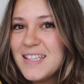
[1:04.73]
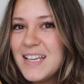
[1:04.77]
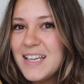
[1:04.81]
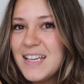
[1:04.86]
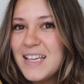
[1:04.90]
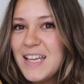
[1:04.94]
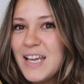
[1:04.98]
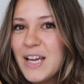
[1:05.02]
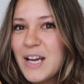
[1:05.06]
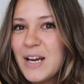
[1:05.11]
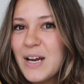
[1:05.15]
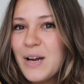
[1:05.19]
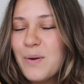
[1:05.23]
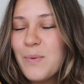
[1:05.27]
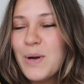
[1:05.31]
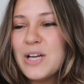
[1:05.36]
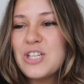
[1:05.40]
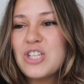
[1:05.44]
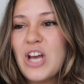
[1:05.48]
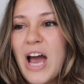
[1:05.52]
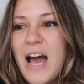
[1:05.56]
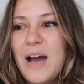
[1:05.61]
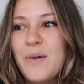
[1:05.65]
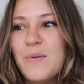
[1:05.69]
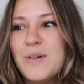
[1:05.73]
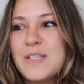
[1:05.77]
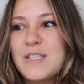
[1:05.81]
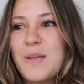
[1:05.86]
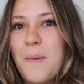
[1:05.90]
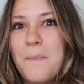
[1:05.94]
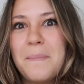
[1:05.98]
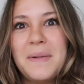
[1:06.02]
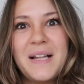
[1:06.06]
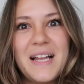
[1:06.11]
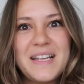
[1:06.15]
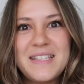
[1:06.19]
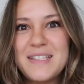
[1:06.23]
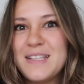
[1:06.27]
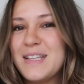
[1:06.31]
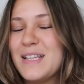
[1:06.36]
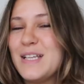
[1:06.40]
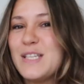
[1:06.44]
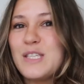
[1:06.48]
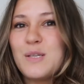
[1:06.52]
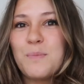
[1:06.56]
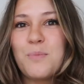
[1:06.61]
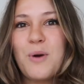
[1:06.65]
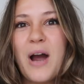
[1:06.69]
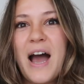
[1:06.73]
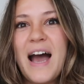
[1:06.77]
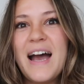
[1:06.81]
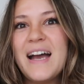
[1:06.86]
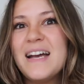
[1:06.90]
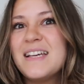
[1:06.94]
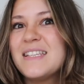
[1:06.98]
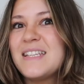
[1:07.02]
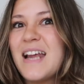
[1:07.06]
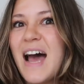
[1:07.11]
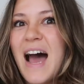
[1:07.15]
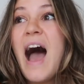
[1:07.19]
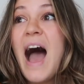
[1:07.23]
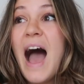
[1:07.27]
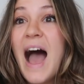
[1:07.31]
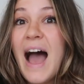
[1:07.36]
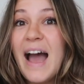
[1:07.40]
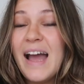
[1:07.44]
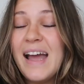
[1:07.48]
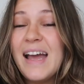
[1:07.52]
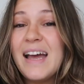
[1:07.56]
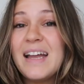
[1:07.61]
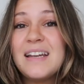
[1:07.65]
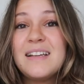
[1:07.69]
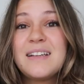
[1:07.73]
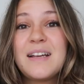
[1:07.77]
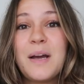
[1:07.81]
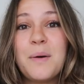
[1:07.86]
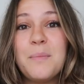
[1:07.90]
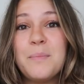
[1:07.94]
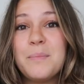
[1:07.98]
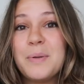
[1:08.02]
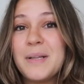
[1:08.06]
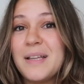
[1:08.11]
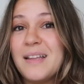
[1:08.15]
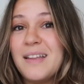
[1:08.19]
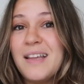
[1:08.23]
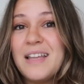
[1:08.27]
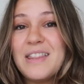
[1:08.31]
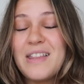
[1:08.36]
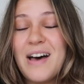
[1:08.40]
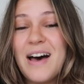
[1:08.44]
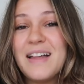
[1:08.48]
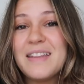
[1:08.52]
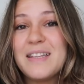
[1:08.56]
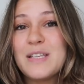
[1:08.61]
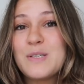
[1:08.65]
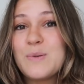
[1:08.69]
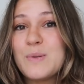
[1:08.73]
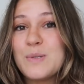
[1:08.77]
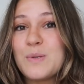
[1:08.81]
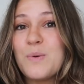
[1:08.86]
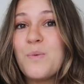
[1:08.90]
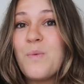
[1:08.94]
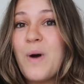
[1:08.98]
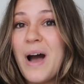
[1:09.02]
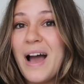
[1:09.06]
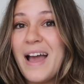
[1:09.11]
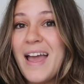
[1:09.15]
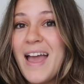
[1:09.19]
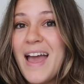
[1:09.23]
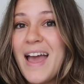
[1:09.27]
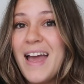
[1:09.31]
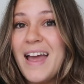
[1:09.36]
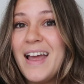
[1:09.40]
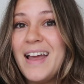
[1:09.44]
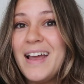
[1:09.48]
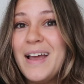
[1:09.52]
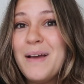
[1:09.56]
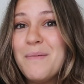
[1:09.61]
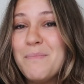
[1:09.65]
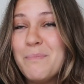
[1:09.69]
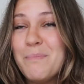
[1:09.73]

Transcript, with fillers: in here, which I was pleasantly surprised. I had completely thought this was a Y A